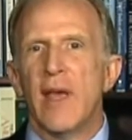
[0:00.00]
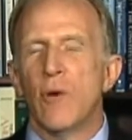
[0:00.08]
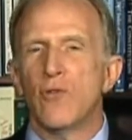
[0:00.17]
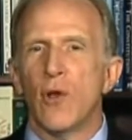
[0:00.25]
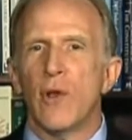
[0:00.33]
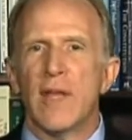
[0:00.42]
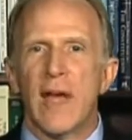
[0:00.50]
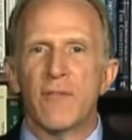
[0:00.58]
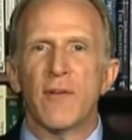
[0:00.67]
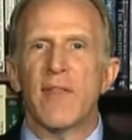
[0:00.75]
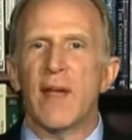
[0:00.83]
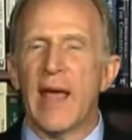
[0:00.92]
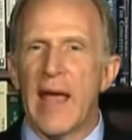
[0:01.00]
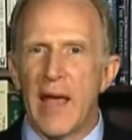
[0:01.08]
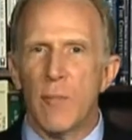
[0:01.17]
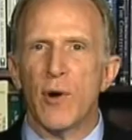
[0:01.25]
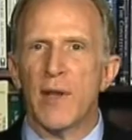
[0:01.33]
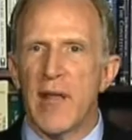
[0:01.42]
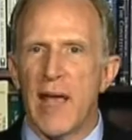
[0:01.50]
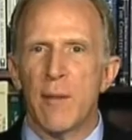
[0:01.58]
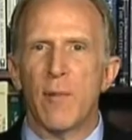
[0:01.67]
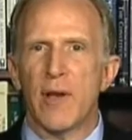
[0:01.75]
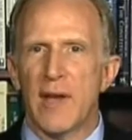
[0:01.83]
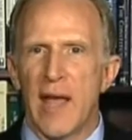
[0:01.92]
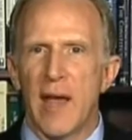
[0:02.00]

It was only after they hammered and hammered and